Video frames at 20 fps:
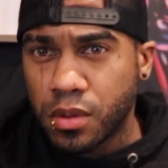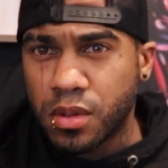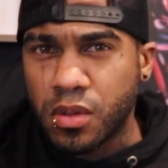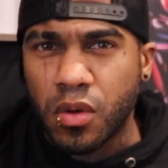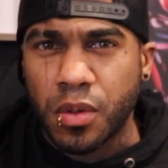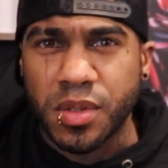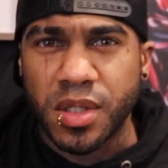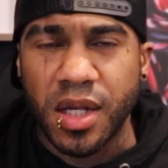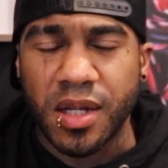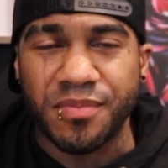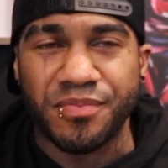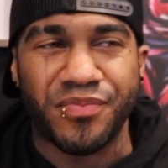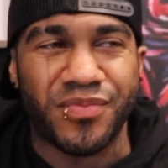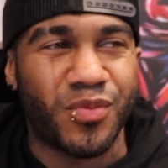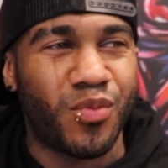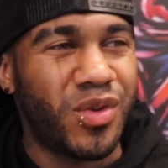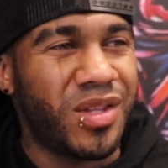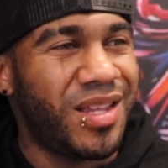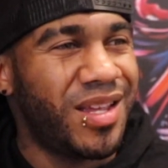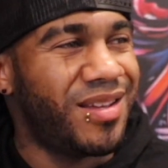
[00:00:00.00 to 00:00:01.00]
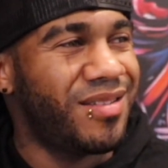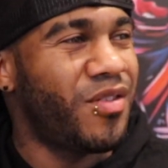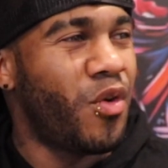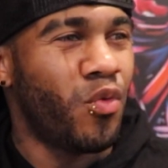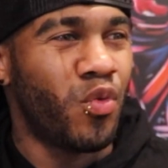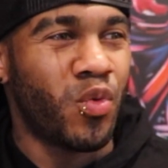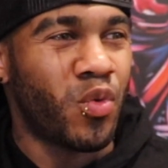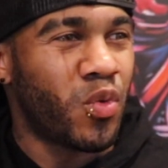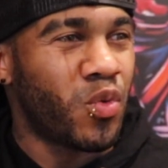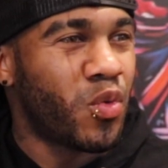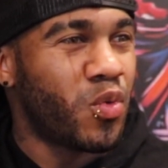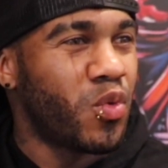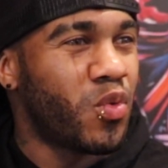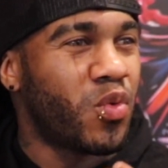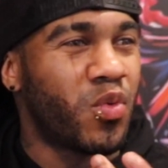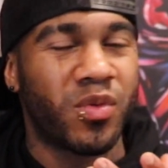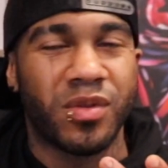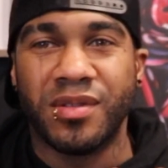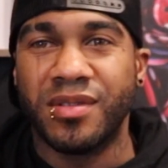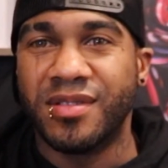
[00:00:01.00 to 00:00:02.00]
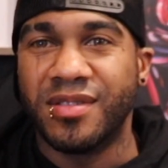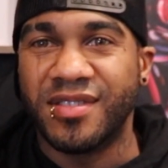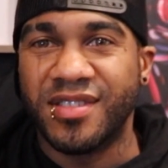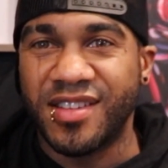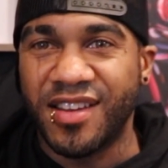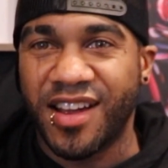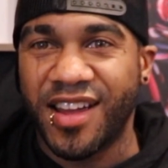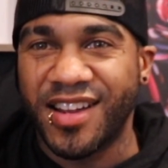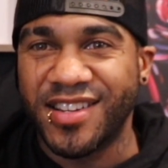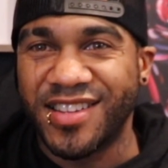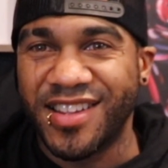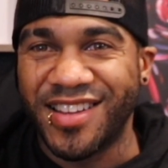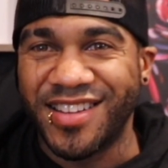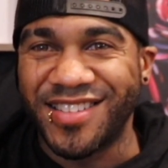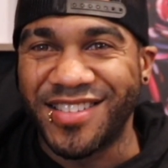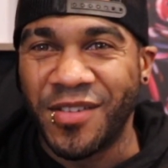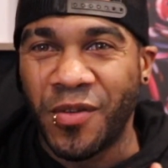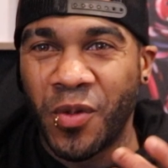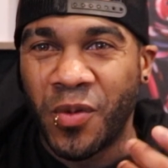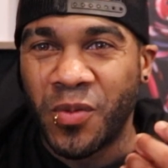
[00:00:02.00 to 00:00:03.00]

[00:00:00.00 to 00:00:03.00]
you know what I'm saying? What the heck? Y'all catch that?